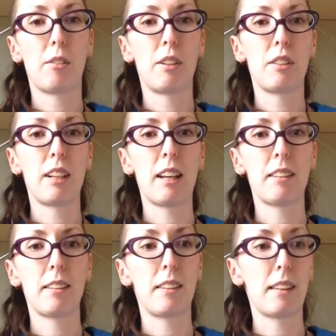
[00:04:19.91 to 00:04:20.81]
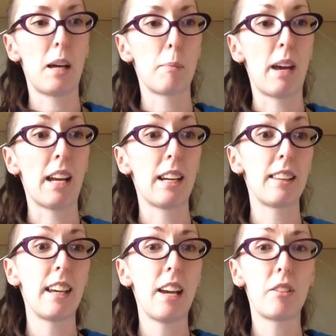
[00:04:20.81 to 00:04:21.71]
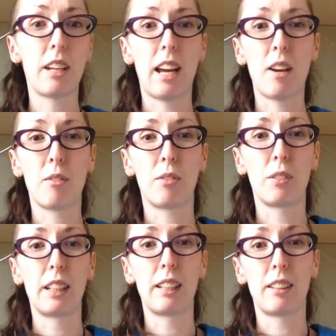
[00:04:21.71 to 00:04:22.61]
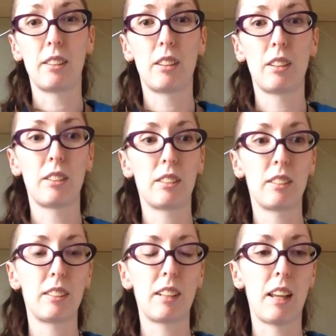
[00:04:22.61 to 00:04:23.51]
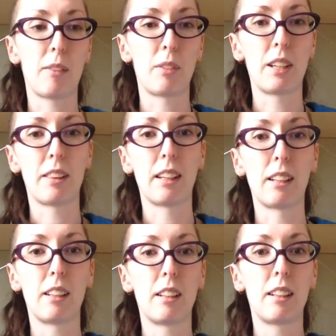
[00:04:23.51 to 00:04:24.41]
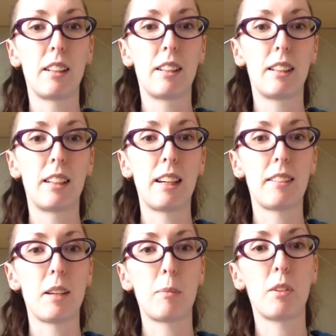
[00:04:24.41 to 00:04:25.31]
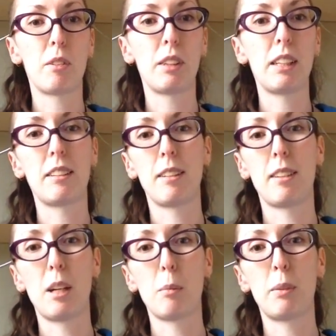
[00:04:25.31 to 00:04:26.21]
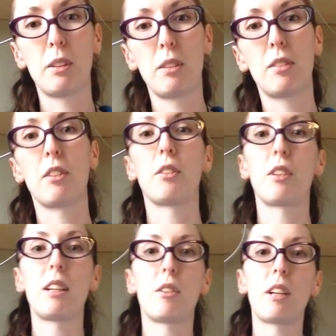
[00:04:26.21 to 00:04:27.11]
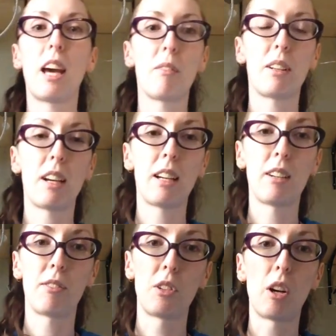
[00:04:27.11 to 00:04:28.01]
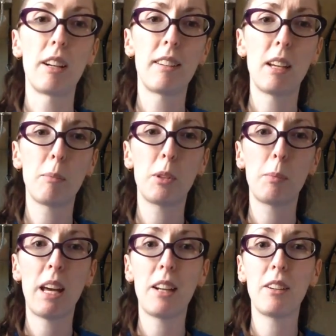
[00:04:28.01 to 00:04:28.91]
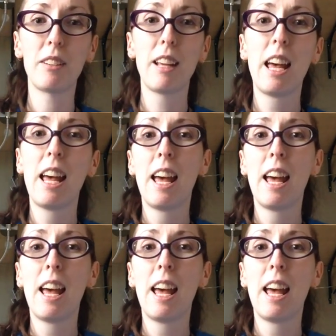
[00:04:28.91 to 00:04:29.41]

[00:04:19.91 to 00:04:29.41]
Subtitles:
Which I guess isn't that bad. And they actually have, everything. Except they're really into samplers, so they don't have a ton of non-sampler patterns.